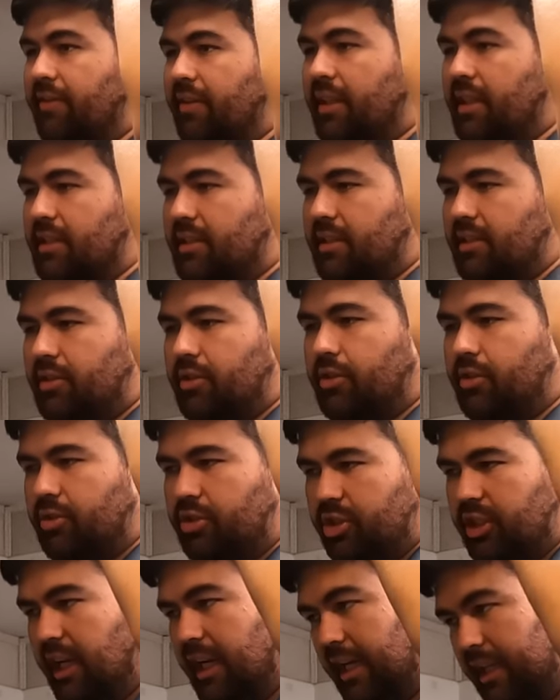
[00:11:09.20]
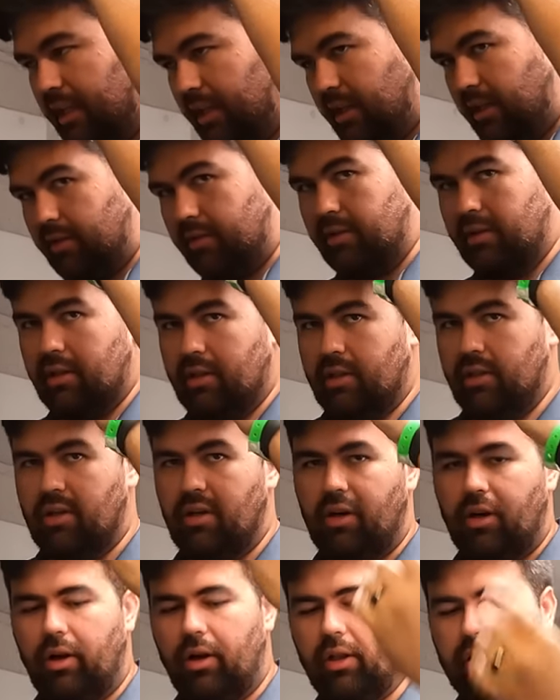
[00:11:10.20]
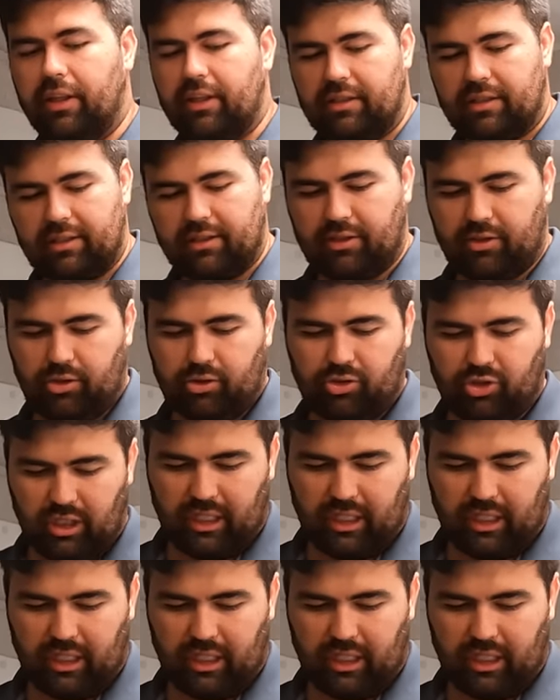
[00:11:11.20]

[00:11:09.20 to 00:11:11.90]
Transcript: even this is too shallow. All this is too